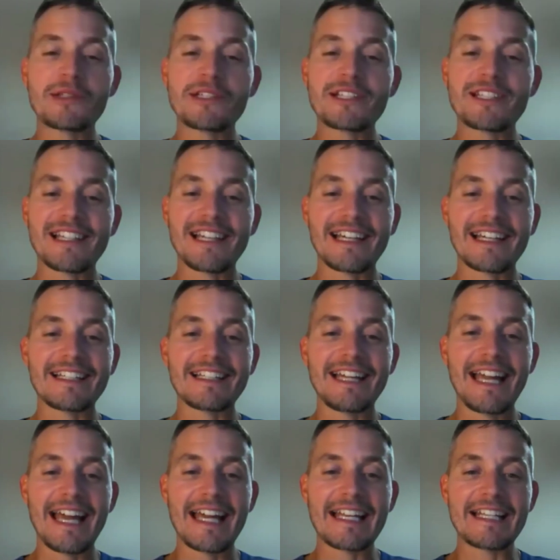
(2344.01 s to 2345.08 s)
Well
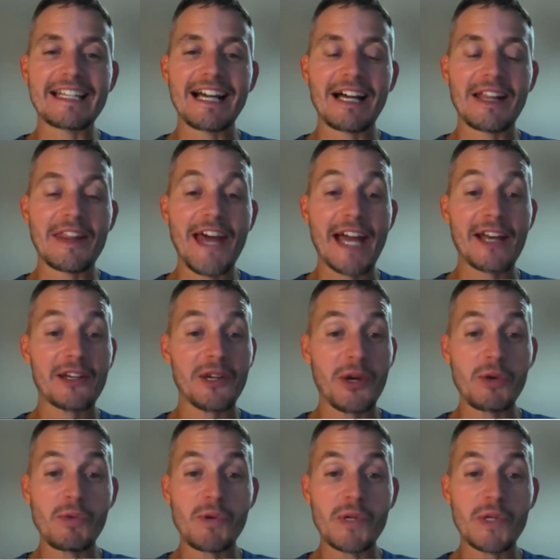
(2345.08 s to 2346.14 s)
said. And on that
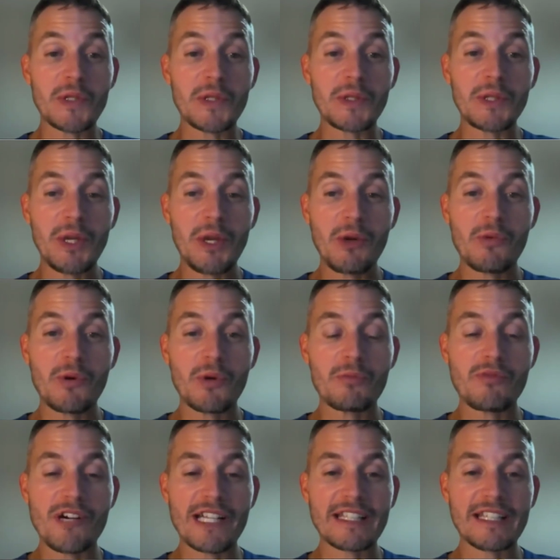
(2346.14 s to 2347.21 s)
note, we'll
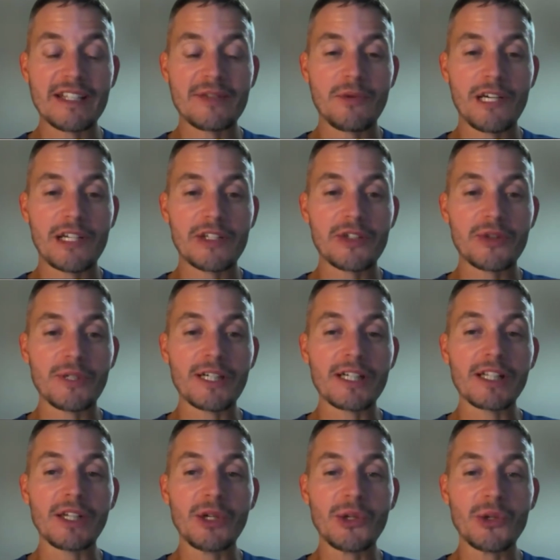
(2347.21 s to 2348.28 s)
bring this one to a
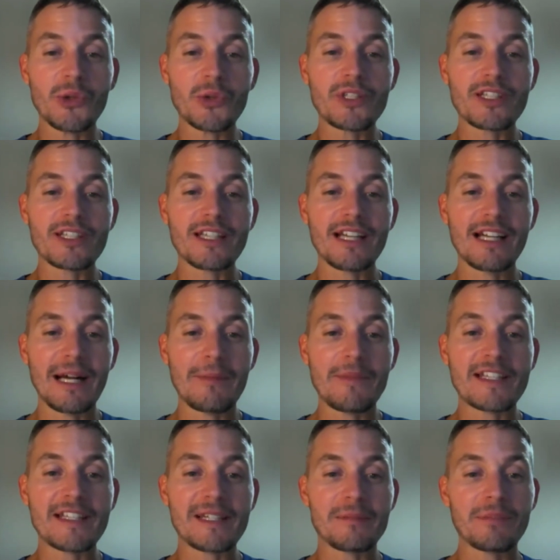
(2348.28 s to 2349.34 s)
close.
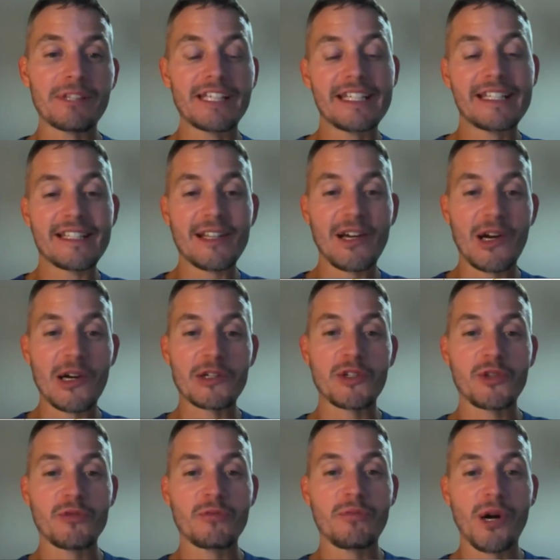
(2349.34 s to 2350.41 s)
This completes our
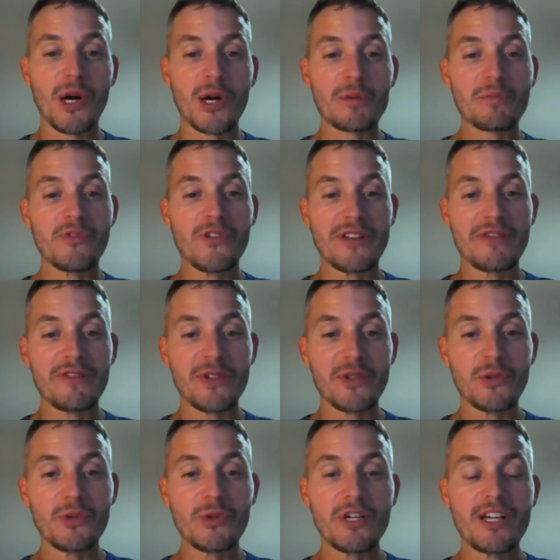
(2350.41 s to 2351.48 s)
two-part
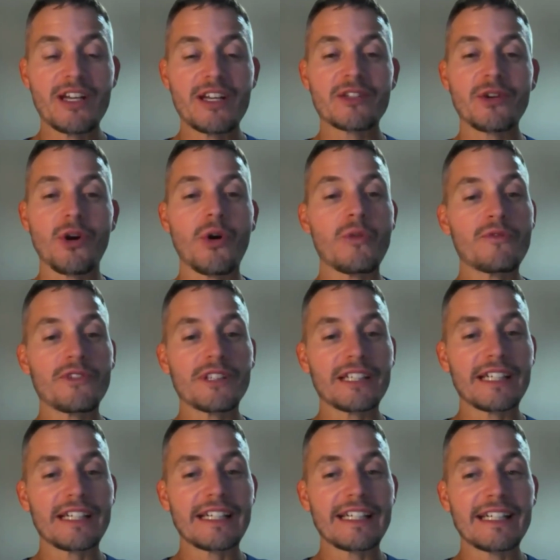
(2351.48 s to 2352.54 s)
preview.
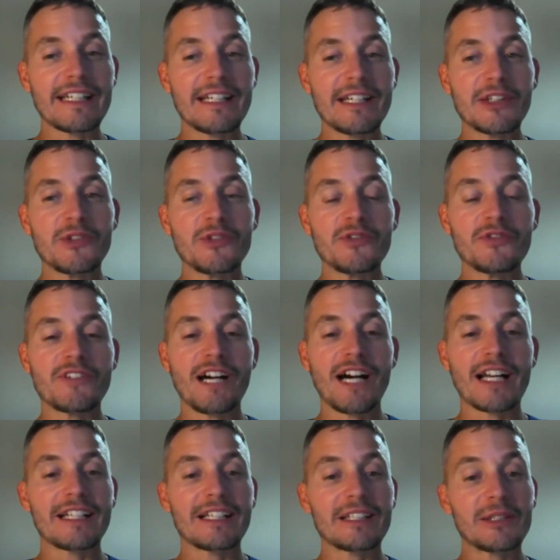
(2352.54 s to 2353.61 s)
Hopefully, you've
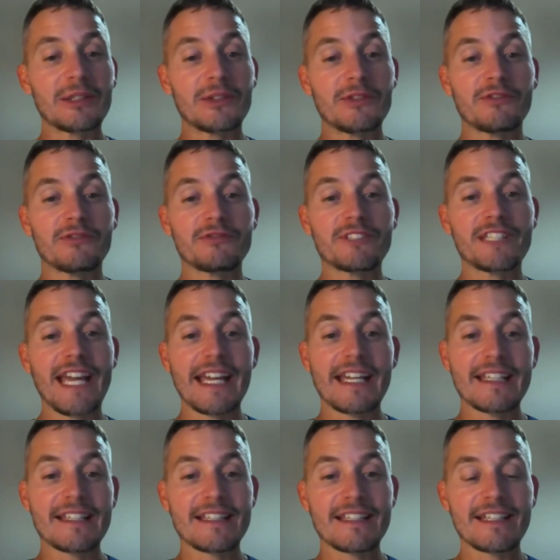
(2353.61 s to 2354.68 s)
gotten a little
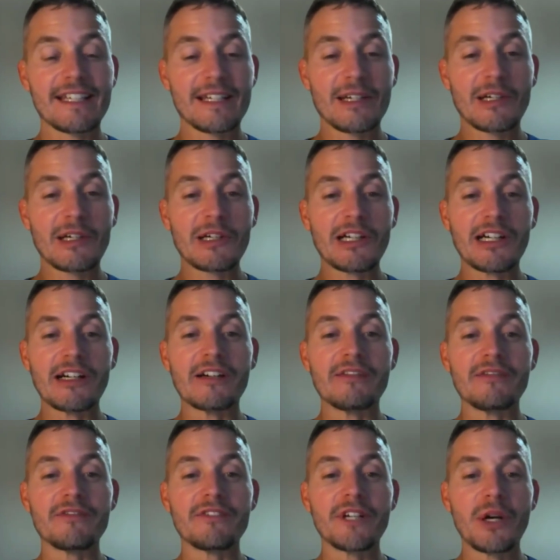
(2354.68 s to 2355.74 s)
taste here
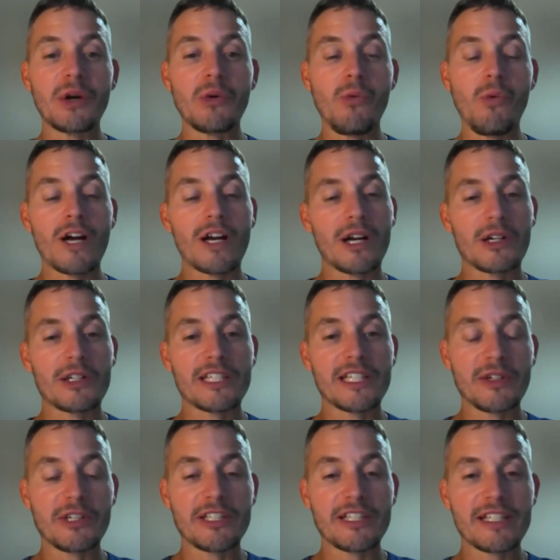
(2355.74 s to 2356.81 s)
of what our
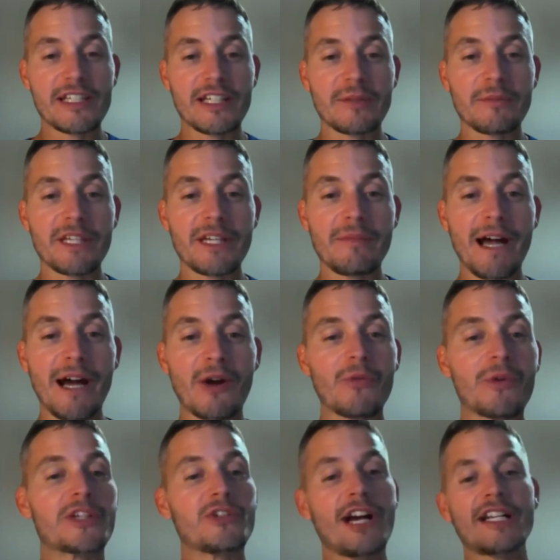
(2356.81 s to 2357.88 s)
series is going to be about. We
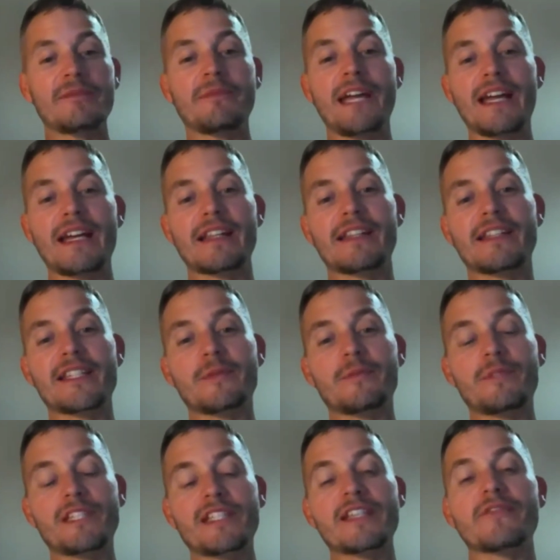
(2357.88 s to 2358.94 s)
tried to make the
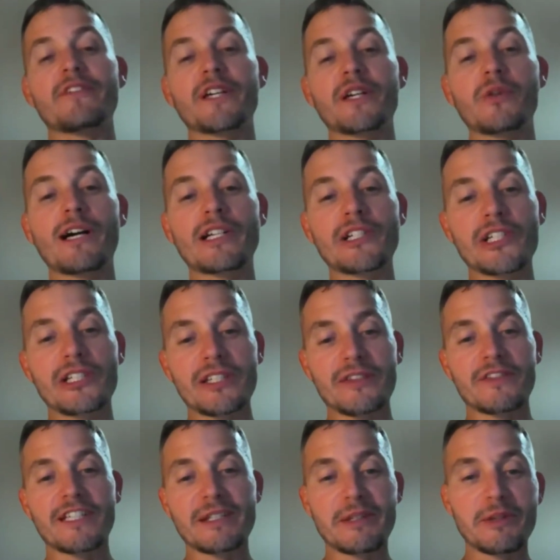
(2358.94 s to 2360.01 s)
specific questions
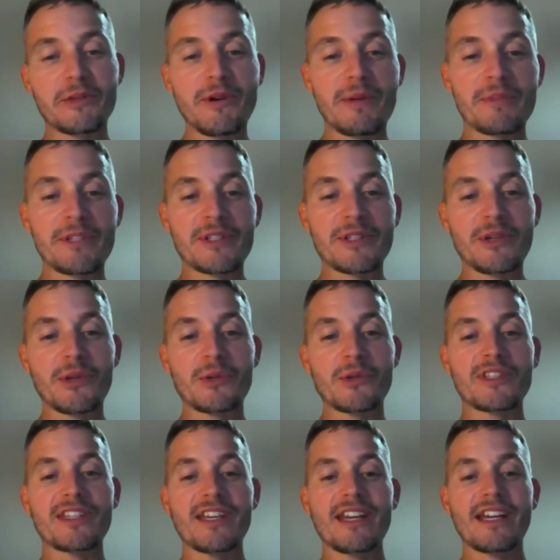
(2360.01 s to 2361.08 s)
of these two
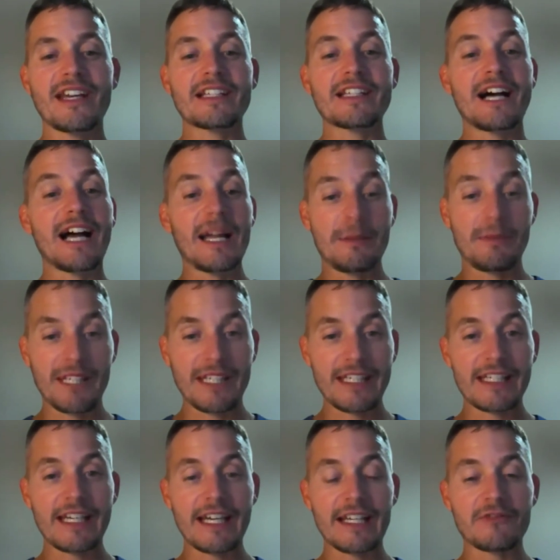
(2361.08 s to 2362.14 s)
episodes
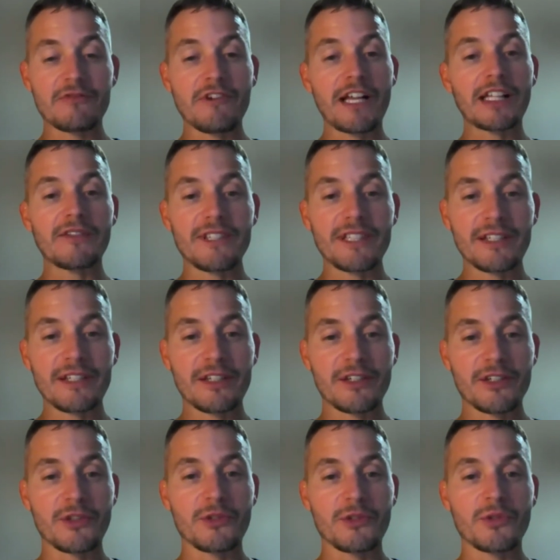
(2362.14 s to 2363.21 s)
timely and relevant
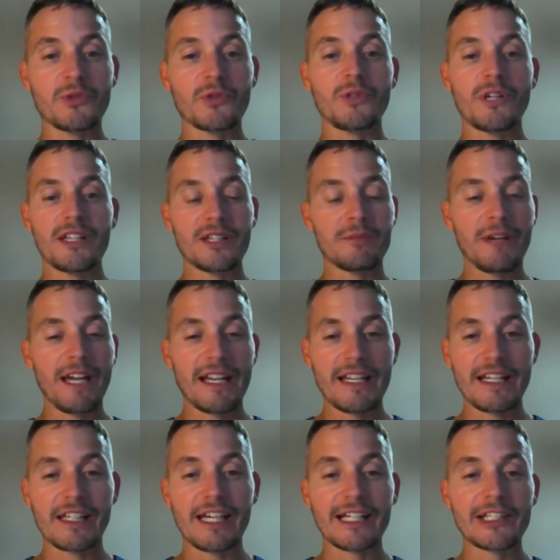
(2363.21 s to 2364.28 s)
to
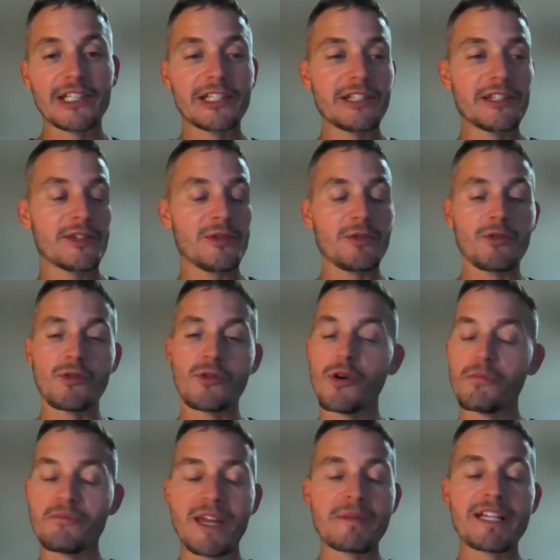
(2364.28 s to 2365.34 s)
pending elections.
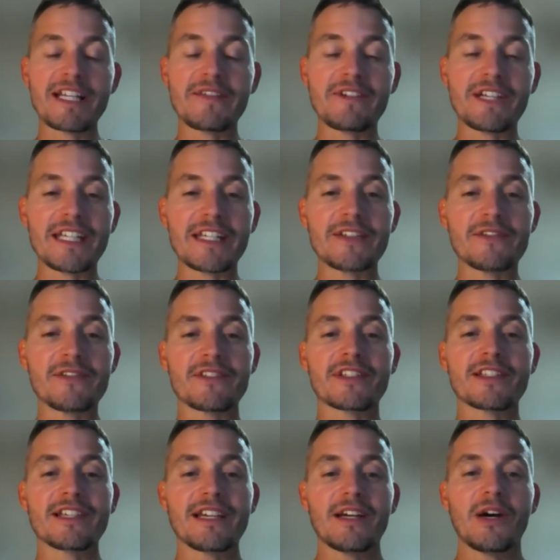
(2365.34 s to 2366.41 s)
So maybe it even
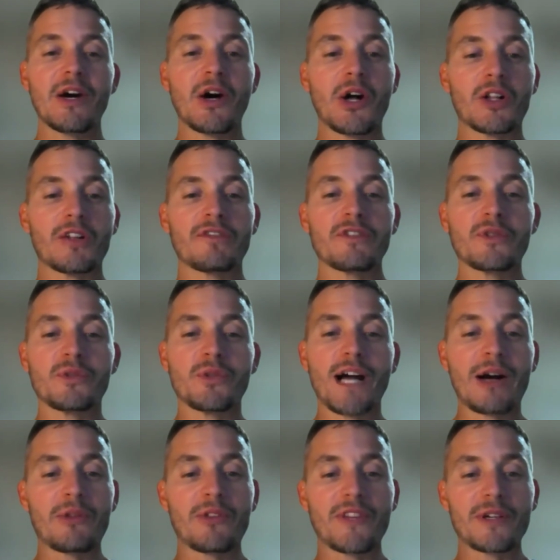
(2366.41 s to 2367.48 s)
gives all of you
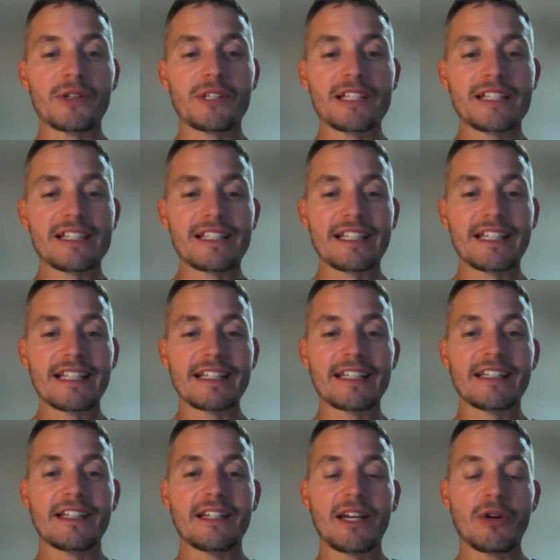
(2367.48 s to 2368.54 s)
out there
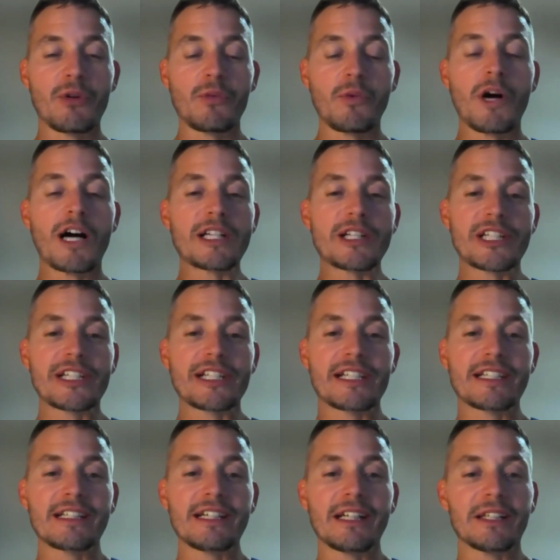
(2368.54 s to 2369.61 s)
listening or
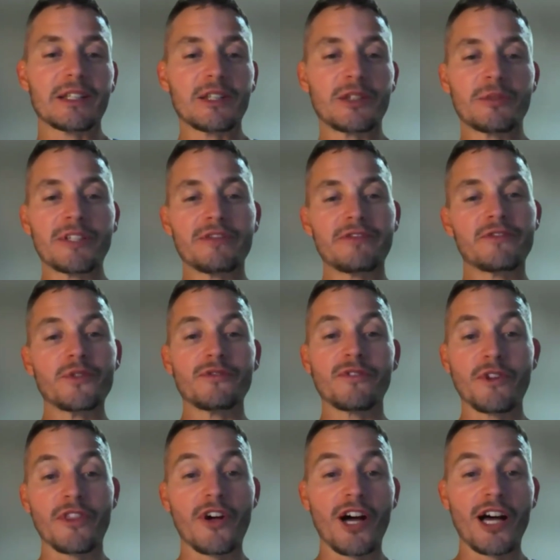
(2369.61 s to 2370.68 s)
watching a little bit of food
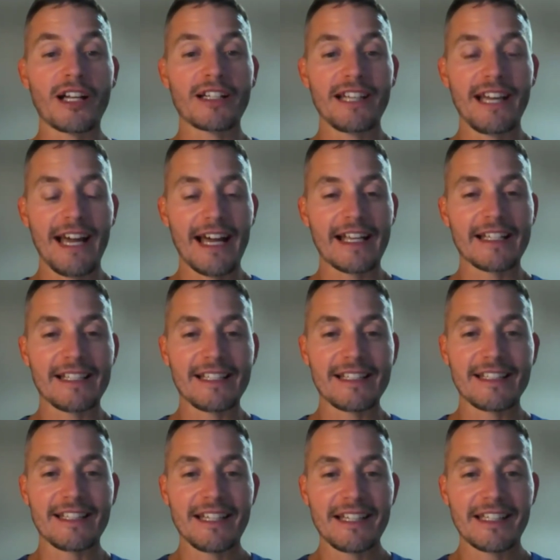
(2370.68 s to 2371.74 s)
for thought
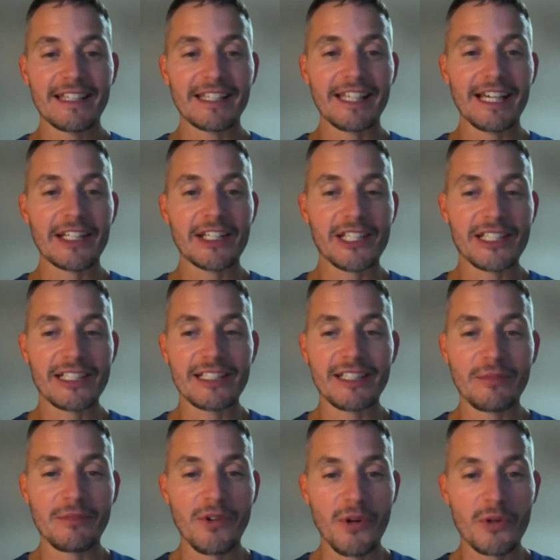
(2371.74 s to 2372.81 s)
as the election
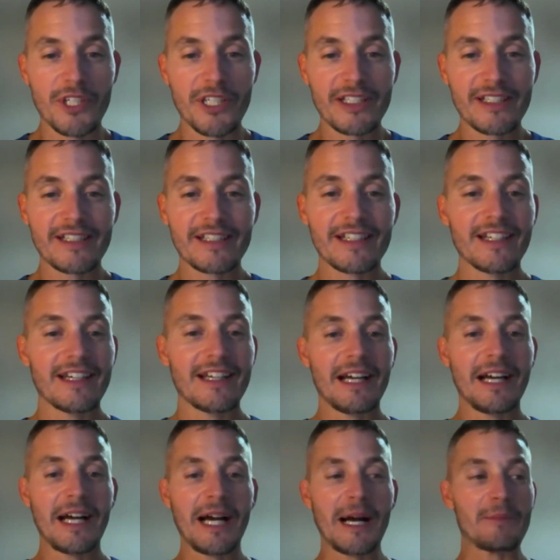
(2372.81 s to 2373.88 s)
approaches.
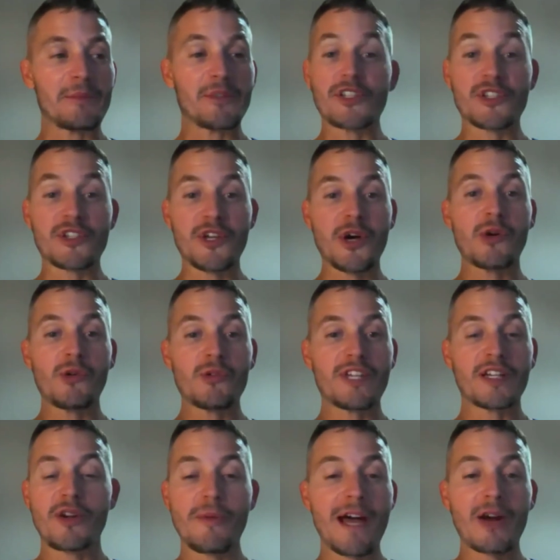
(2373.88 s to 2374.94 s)
Just know
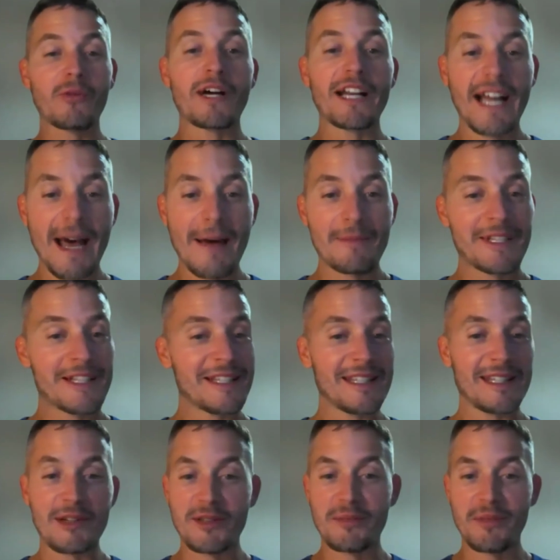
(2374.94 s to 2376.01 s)
that no matter what happens,
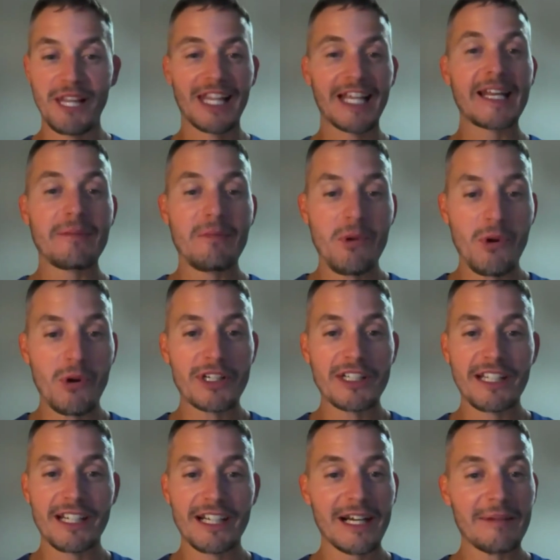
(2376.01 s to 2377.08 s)
there's plenty more
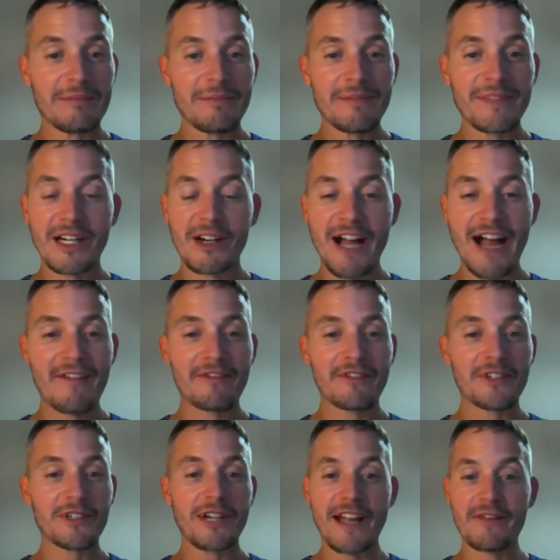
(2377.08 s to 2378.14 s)
to come
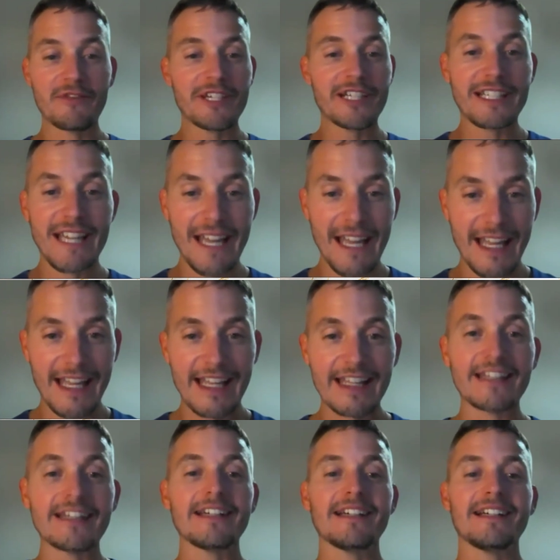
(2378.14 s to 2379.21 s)
thereafter every
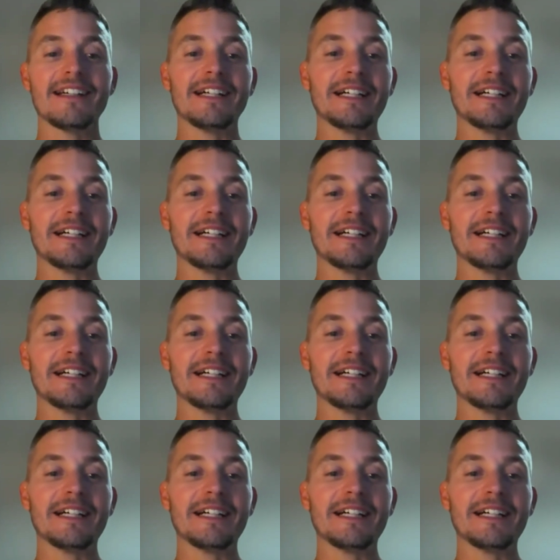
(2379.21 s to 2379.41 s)
day.